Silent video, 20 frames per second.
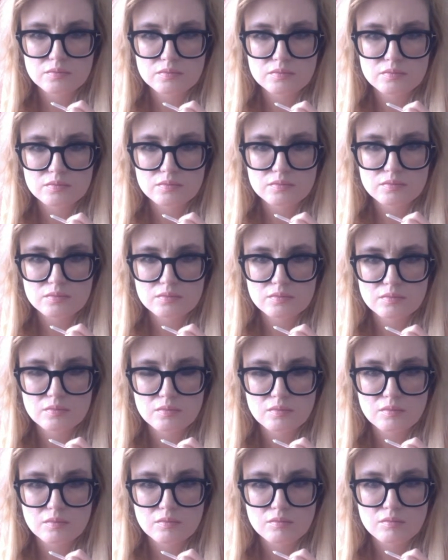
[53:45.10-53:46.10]

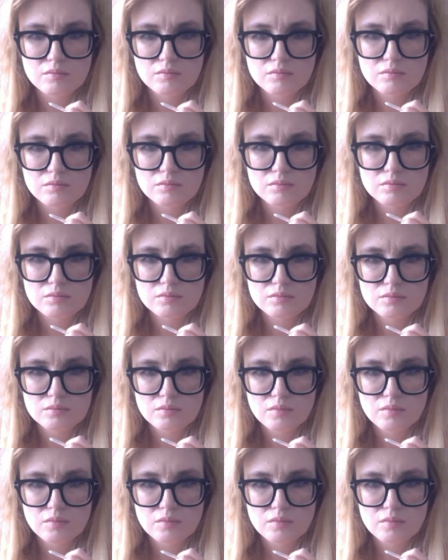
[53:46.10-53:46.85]
Nobody speaks.